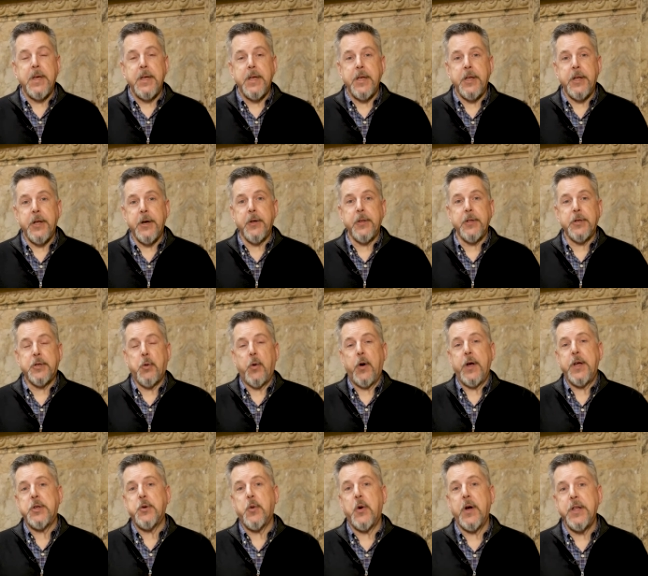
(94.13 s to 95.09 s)
You know, the
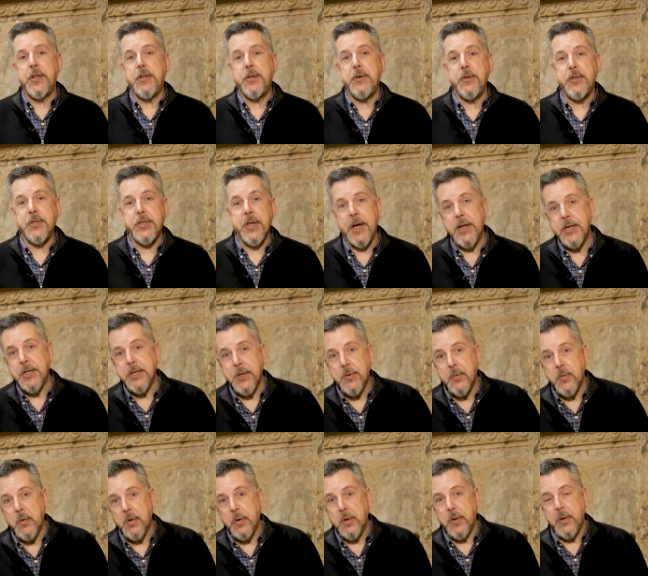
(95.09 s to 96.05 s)
2022
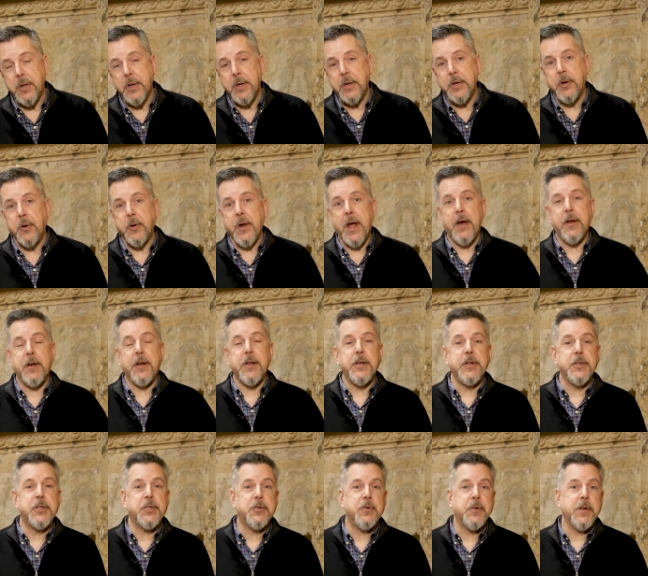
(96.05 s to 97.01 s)
session will go down in
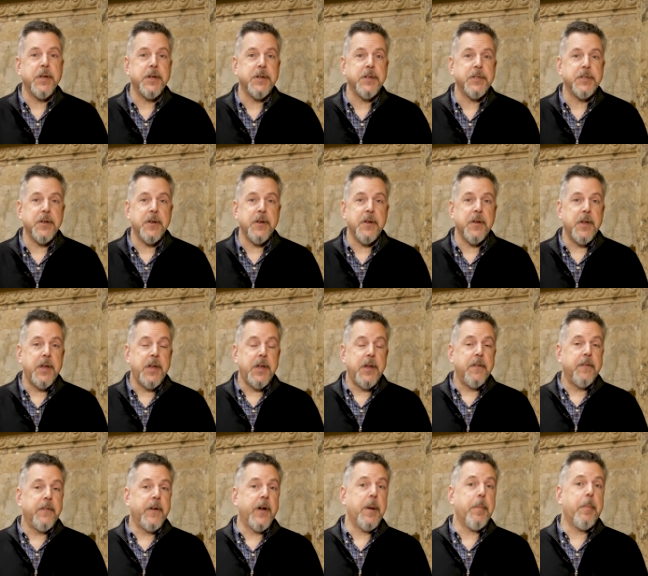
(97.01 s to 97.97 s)
history as a
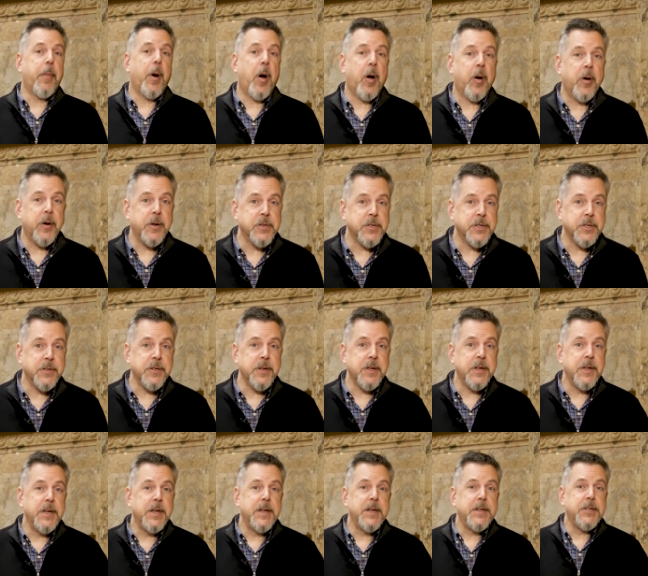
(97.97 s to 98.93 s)
very partisan
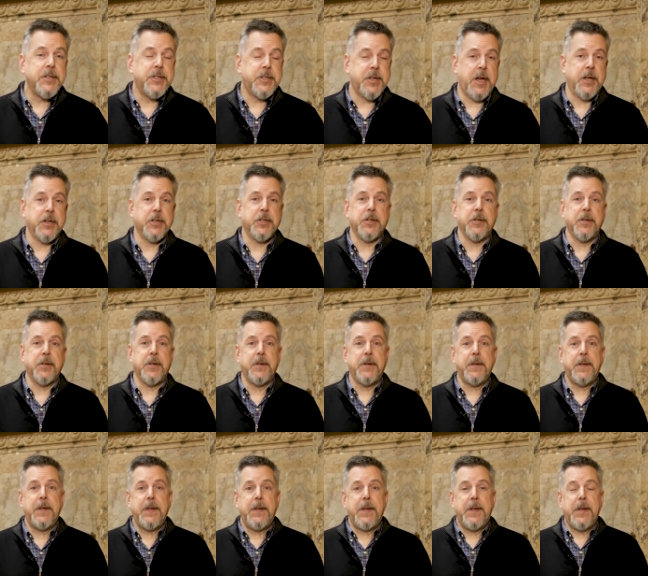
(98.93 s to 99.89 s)
session.
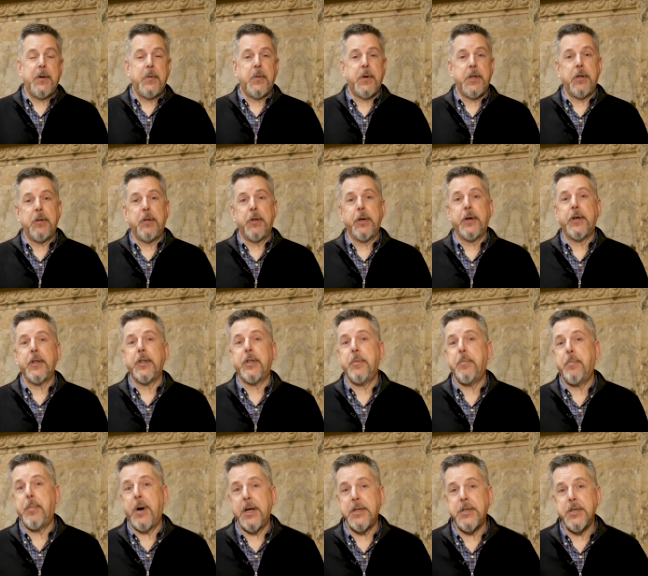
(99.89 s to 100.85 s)
When you look at the
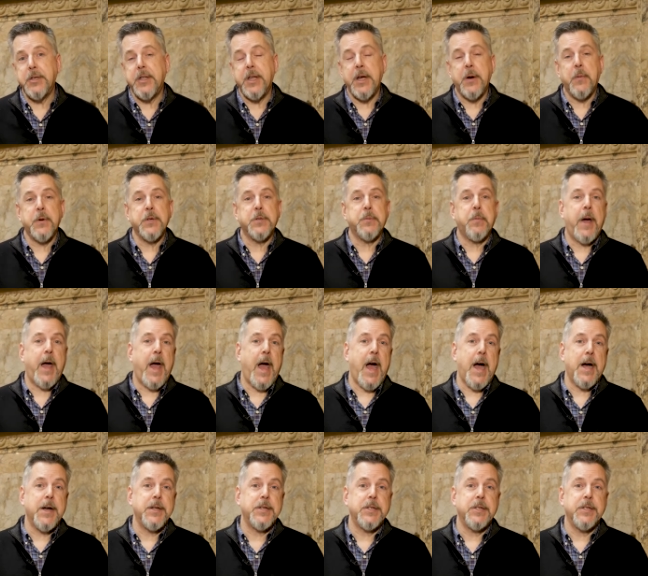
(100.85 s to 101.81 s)
budget that was
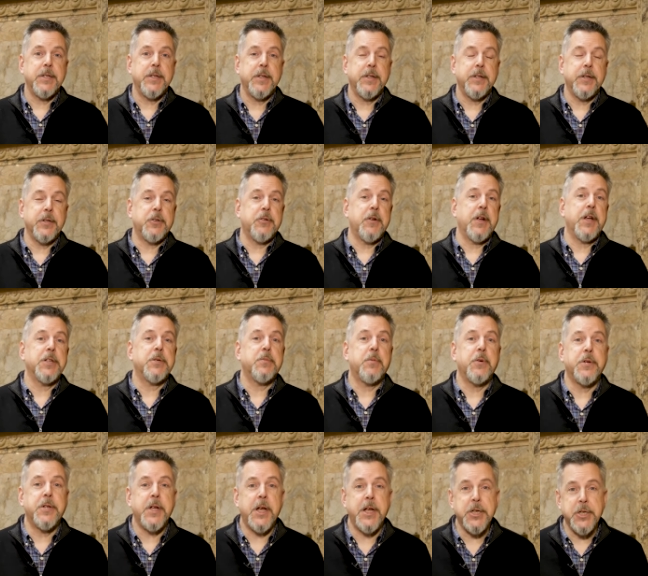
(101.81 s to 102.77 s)
passed, the
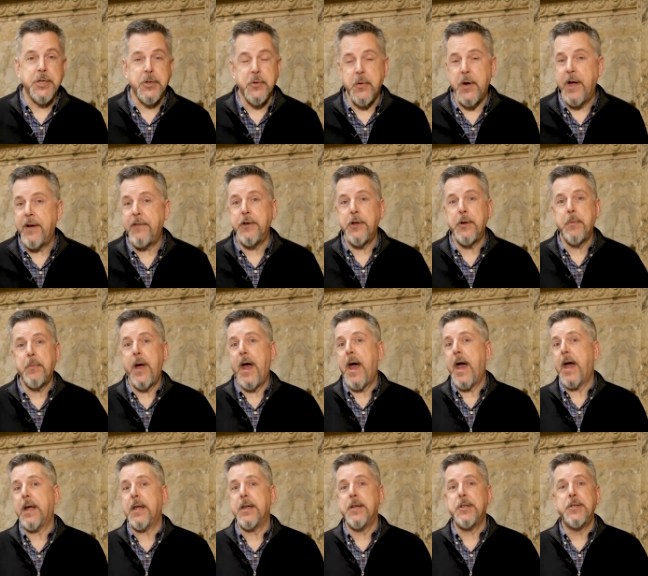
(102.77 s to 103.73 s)
transportation revenue
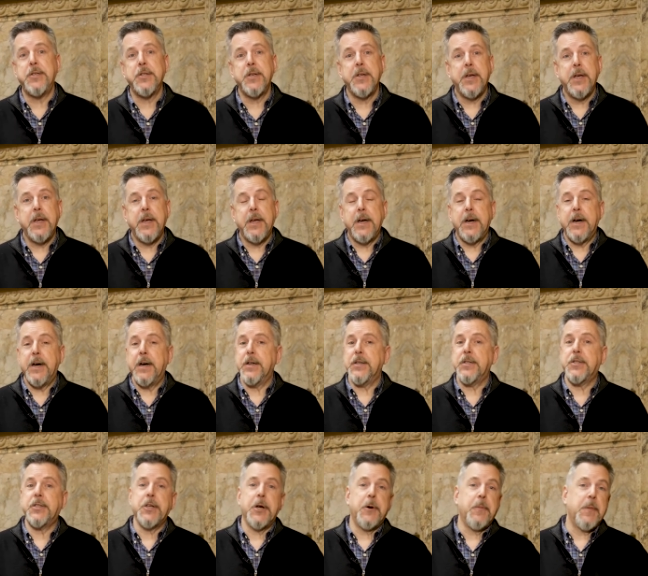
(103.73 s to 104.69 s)
package,
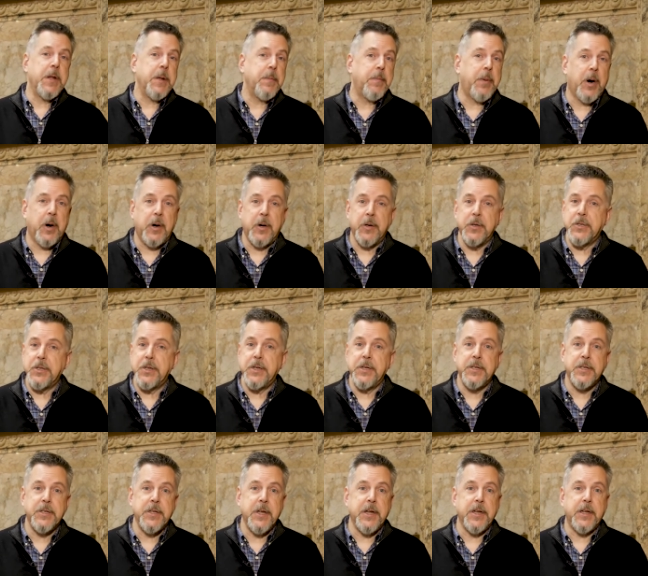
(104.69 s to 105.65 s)
so many
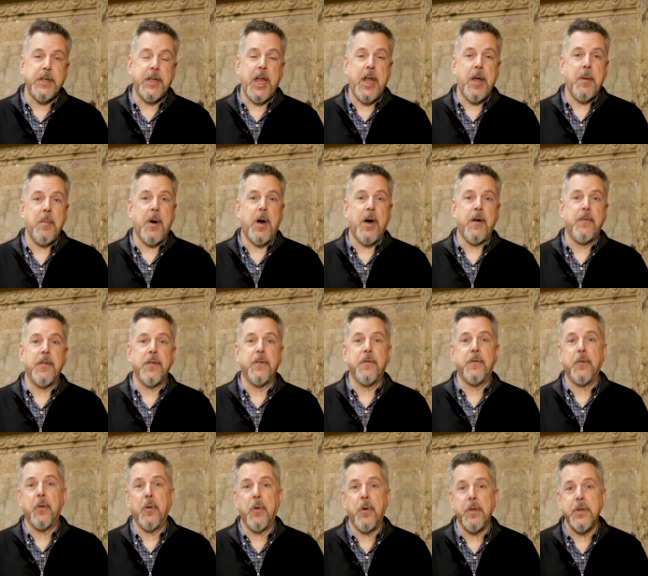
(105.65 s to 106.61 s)
policies that came off the
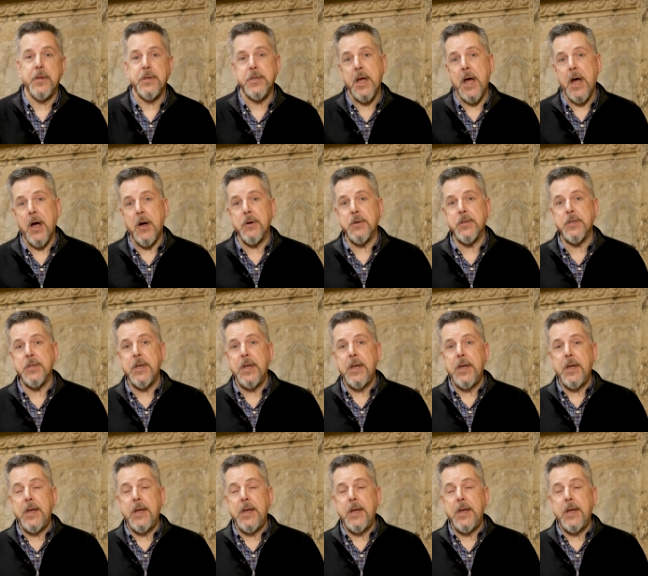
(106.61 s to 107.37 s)
floor of this House